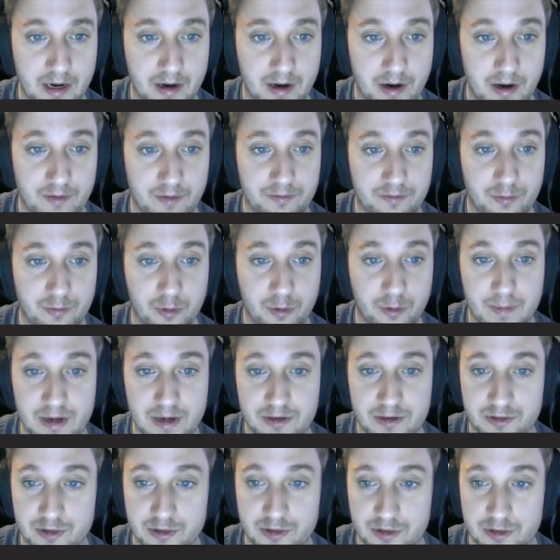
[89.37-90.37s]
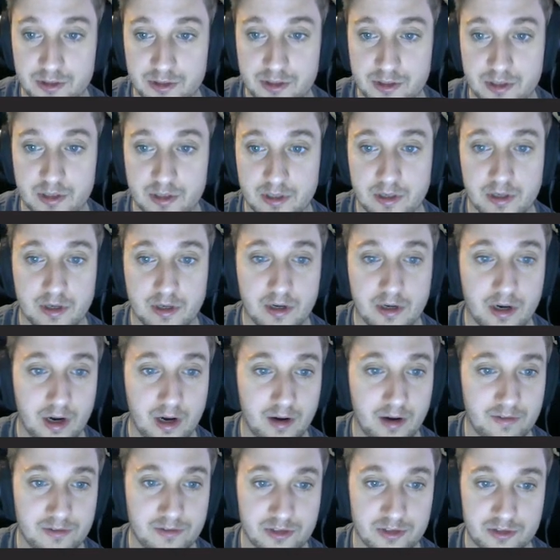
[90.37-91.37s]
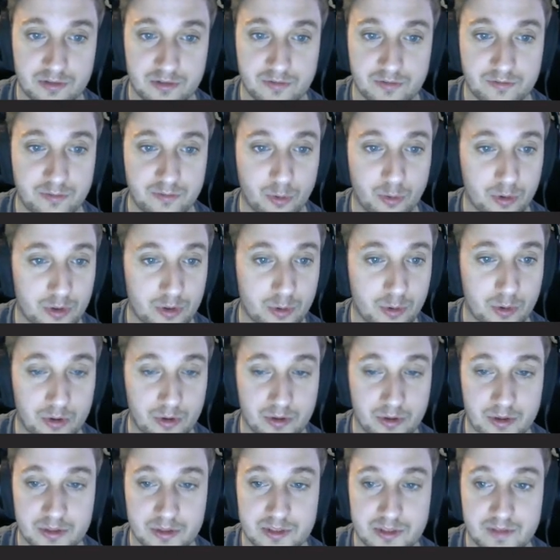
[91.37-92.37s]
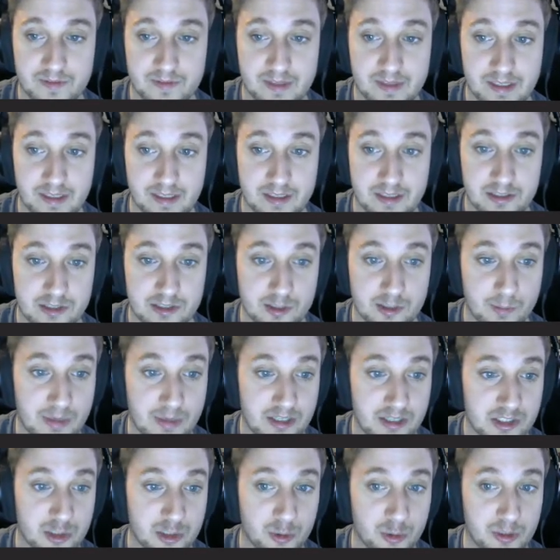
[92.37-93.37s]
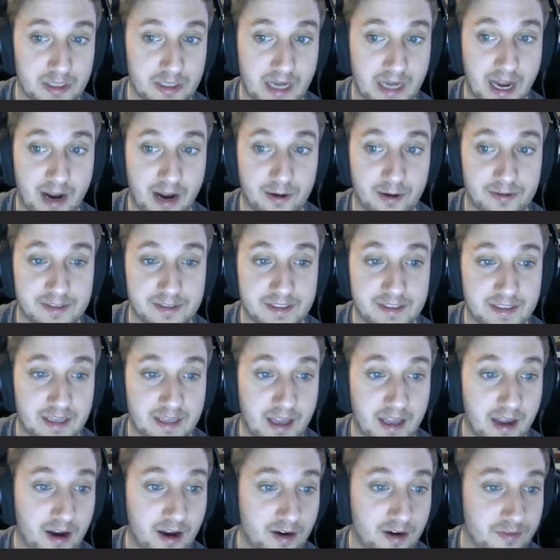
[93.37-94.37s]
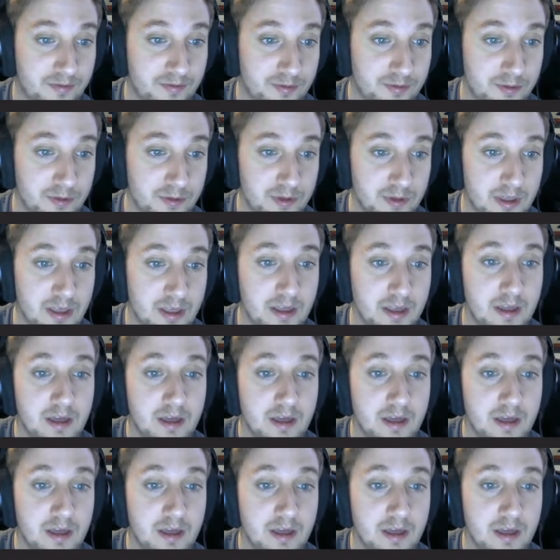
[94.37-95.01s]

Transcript: four measures of just 4 quarter notes of E, so make sure we're counting carefully.